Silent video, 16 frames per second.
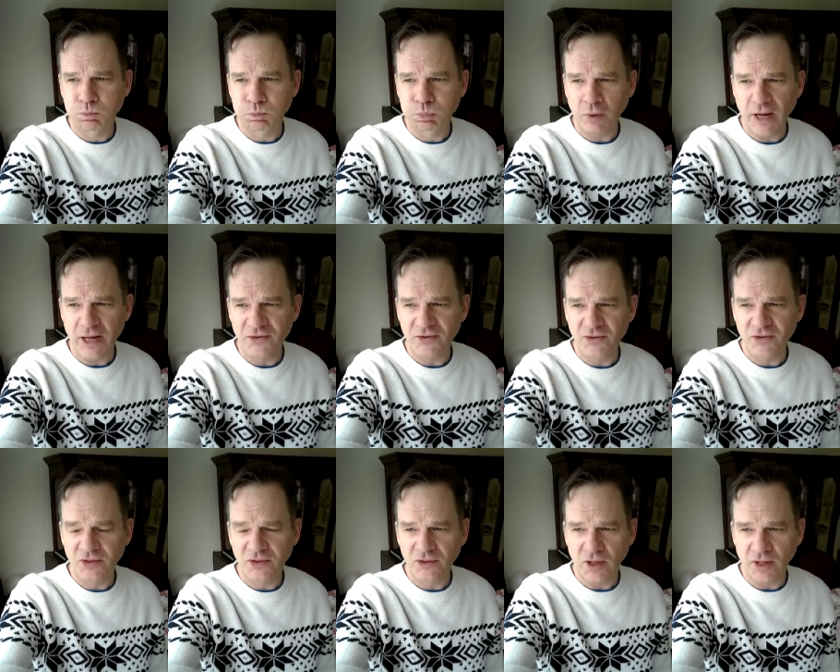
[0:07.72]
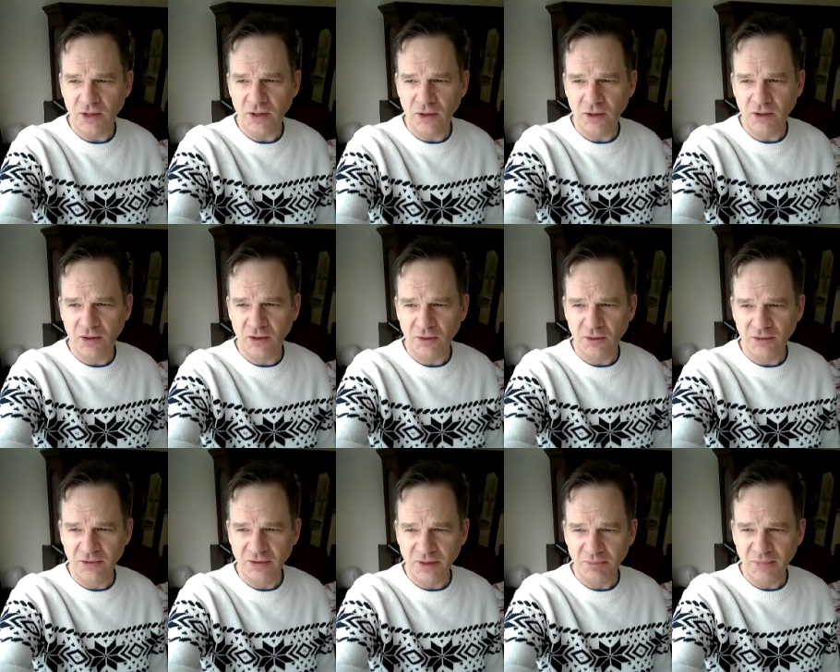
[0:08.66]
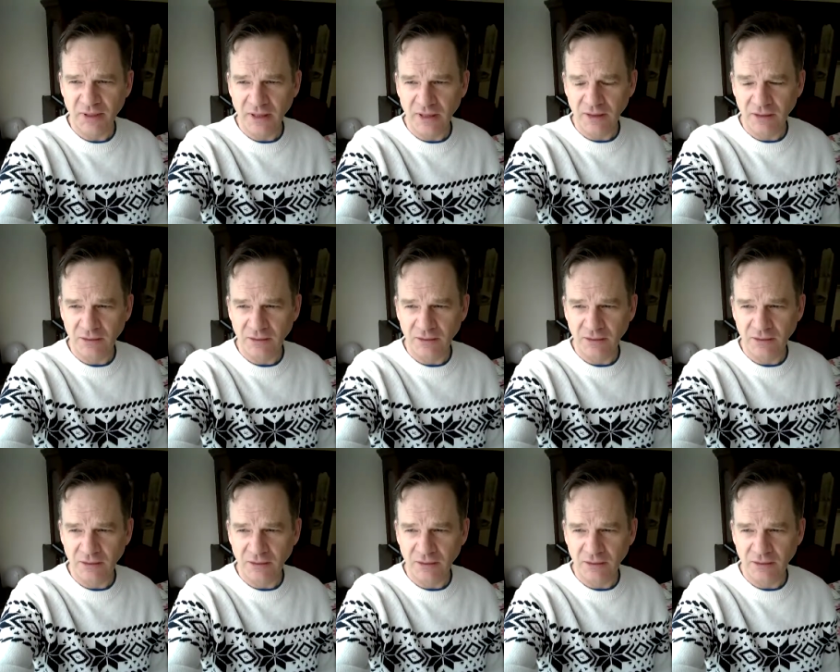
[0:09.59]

breast or something